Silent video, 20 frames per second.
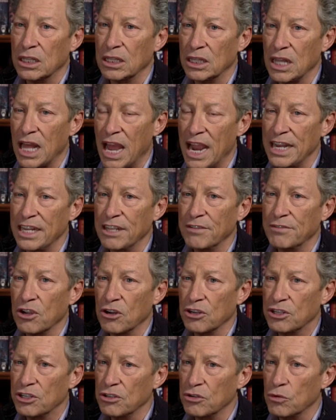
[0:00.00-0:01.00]
lining of the
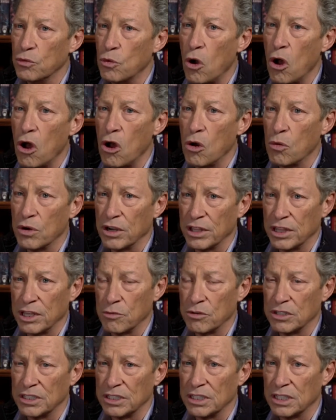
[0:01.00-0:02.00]
arterial wall where there
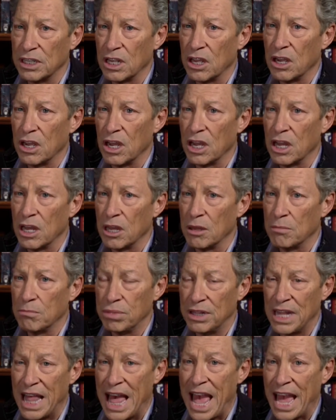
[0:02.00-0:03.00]
was
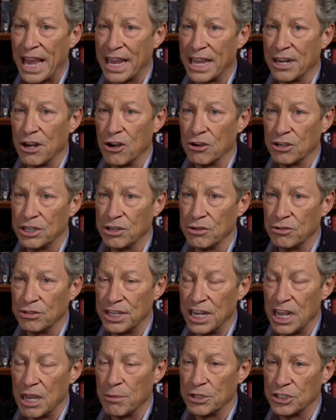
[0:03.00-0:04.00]
plaque and arterial
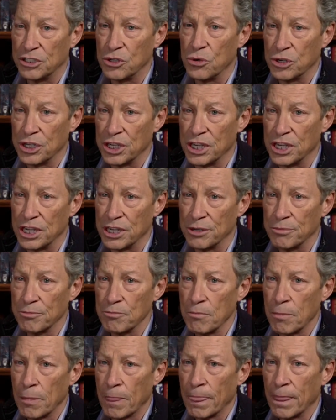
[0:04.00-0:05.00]
damage going on.
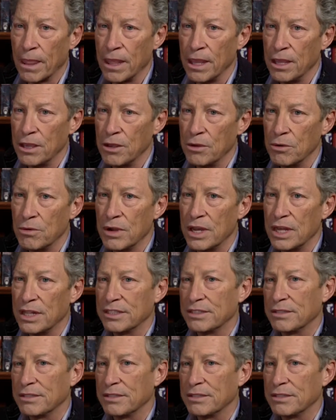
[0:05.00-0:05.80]
Well,